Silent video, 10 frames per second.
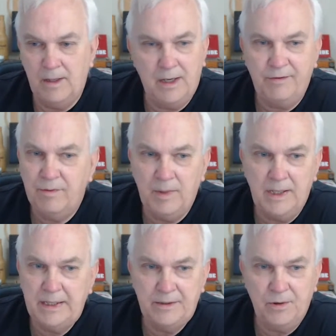Not for
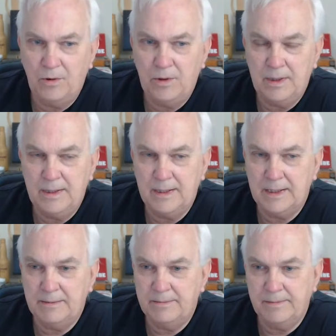mine, Troy.
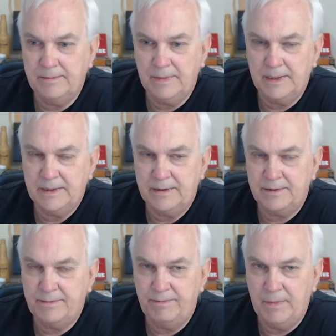
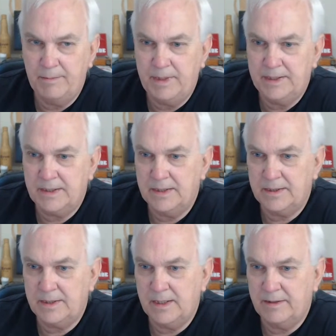Mine's my
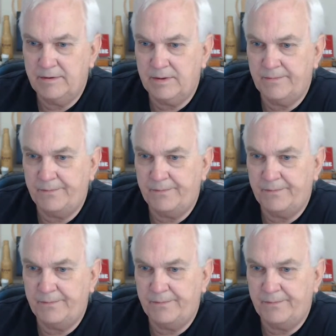business stuff.